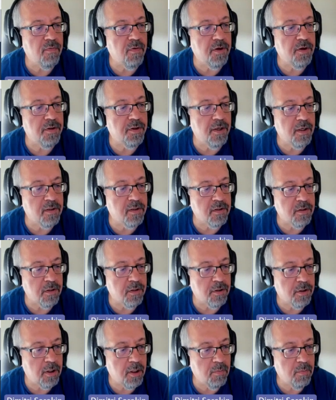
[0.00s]
If I take the
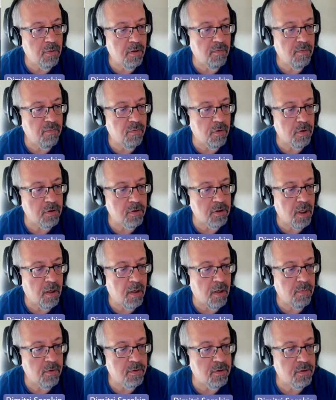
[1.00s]
table, for
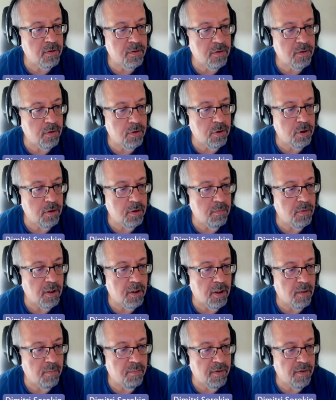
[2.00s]
example, CG
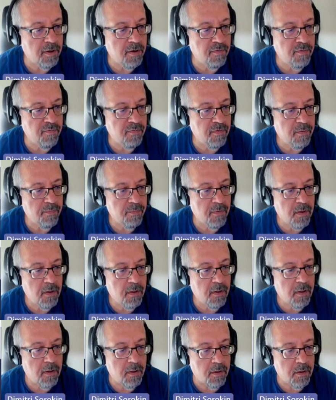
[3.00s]
BKPF
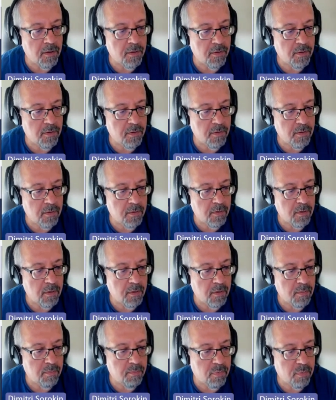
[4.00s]
and
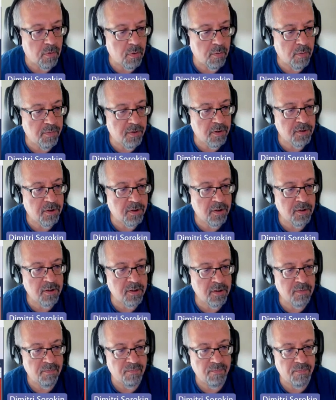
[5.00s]

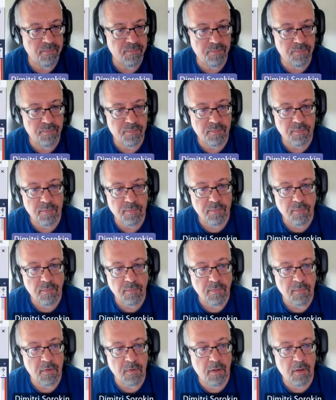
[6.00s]
properties,
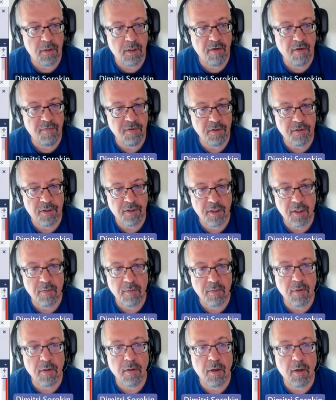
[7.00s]
every
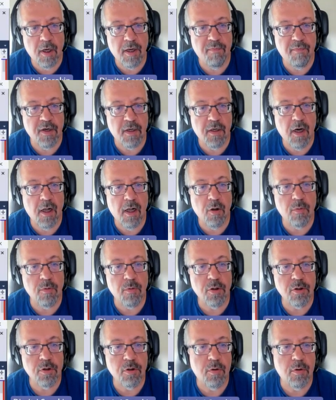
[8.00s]
table, every column,
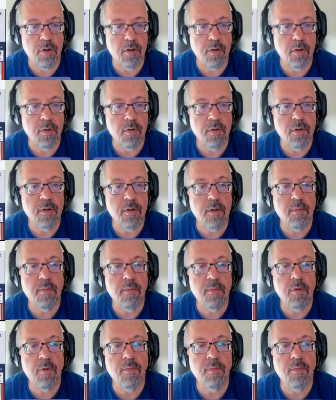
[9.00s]
sorry, not the